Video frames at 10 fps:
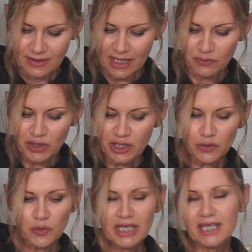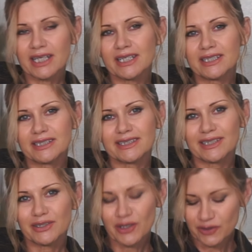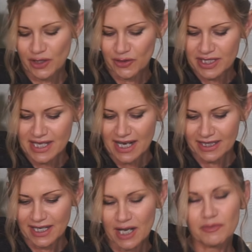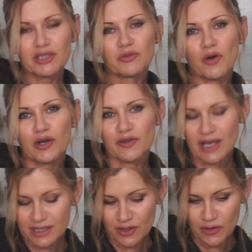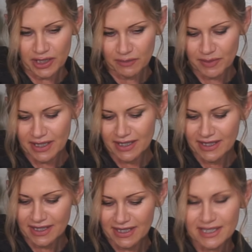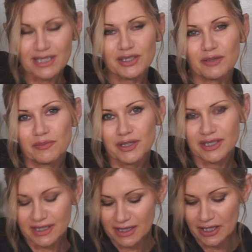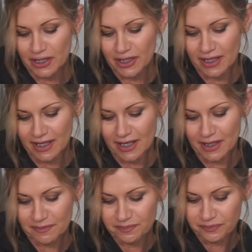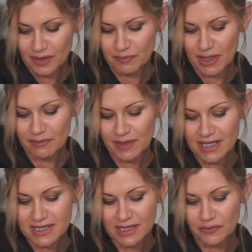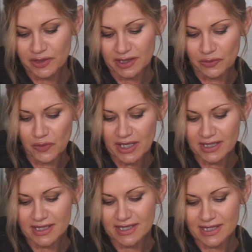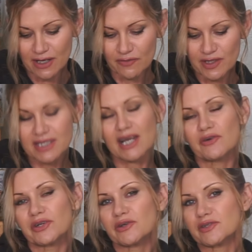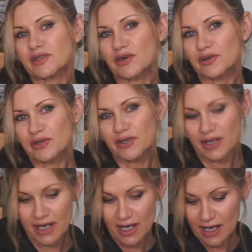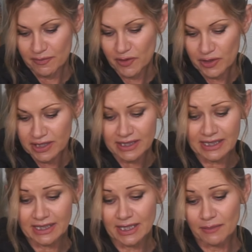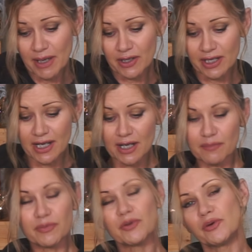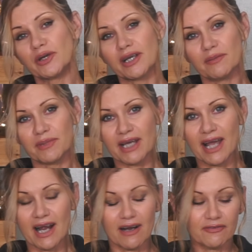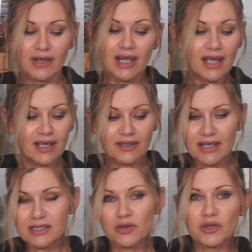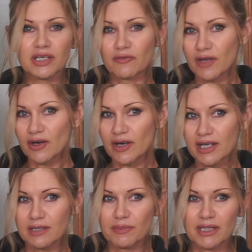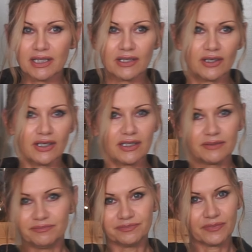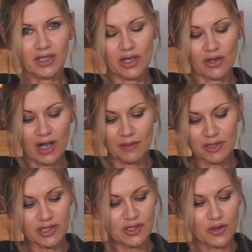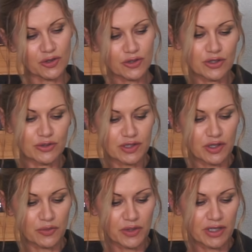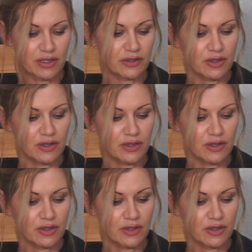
And when you're winging it, you don't know exactly how much water that's going to be until you put it in there. But I'm guessing with the wetness of the sourdough starter, I'm going to need about a cup or a cup and a half. And that's going to vary depending on, you know, how much starter you start with